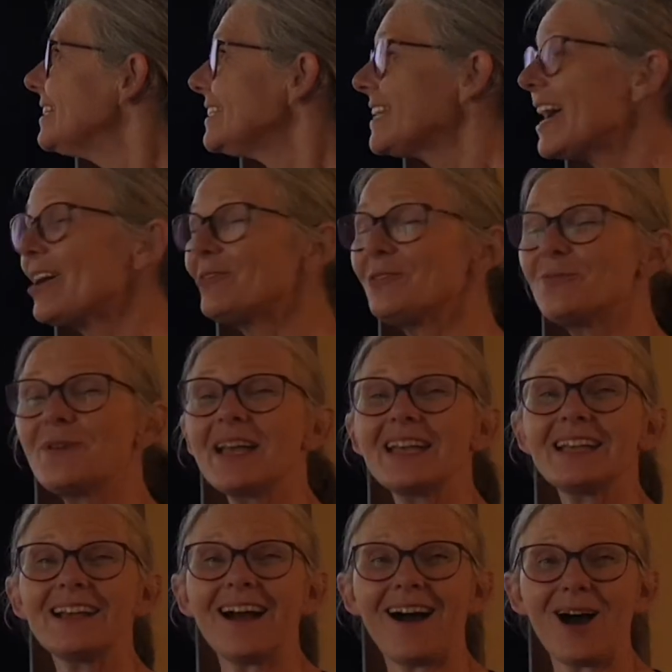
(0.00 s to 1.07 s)
Down a
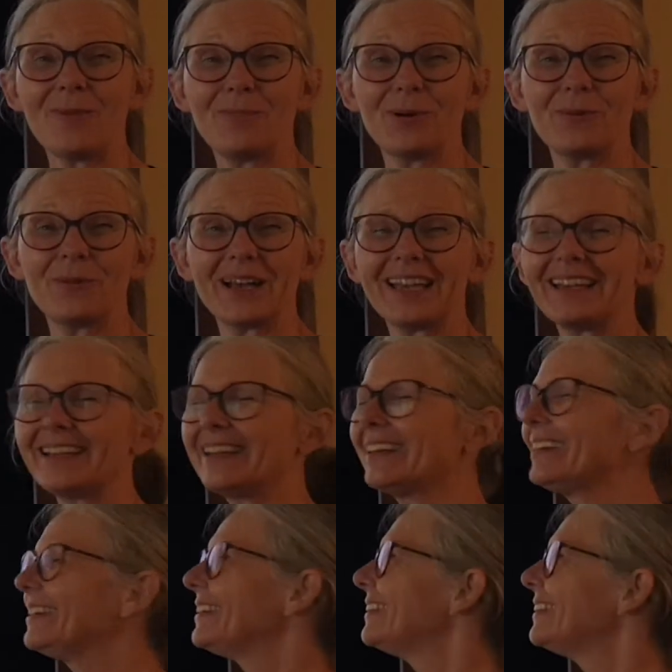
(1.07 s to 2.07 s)
wing, up a wing.